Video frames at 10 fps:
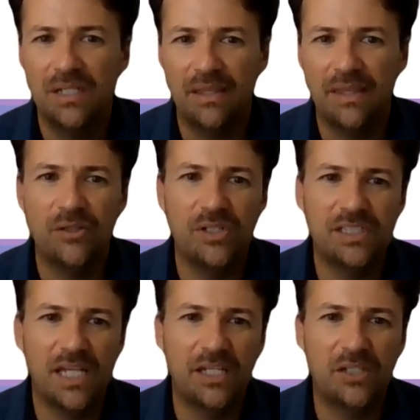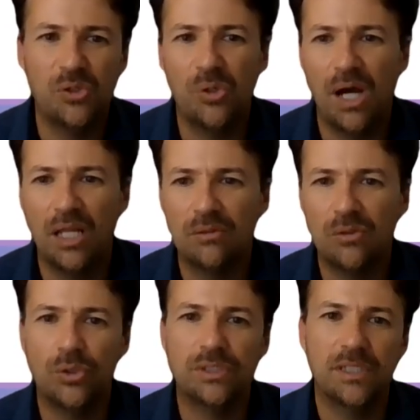and then you decided, no, I'll
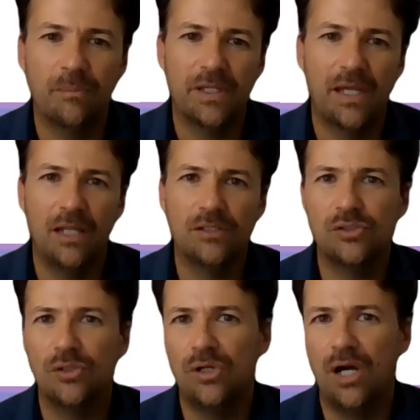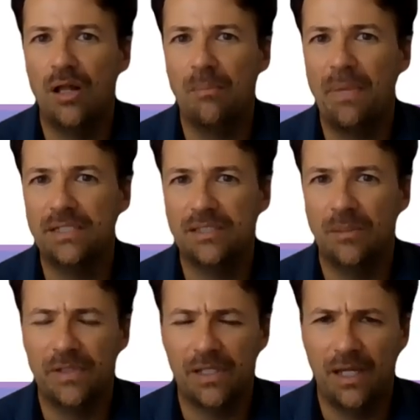cook something else, or I'll make
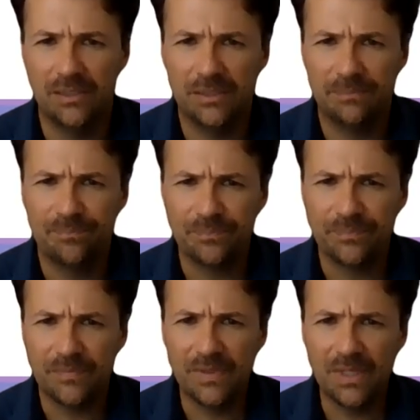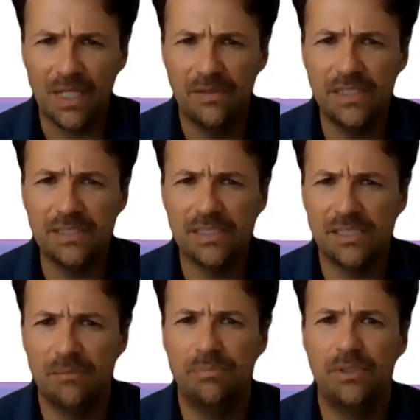something else. And these are
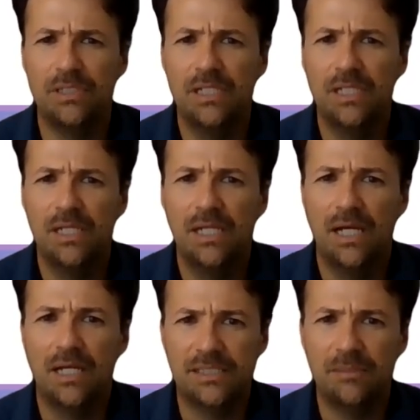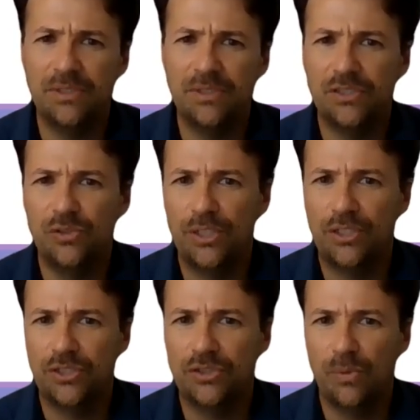simple
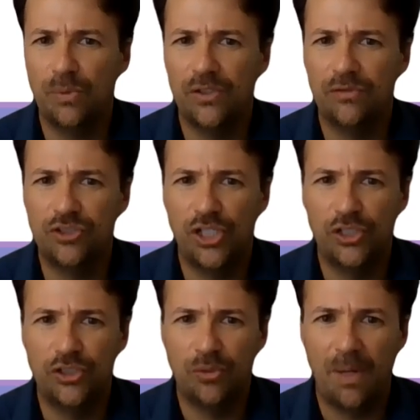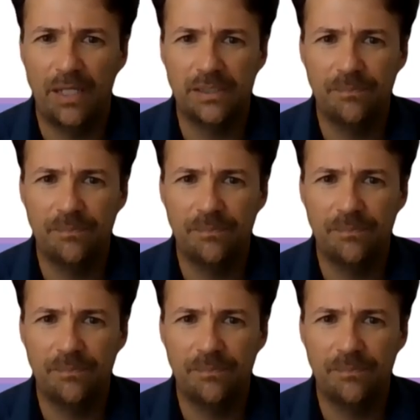situations where you've changed your mind.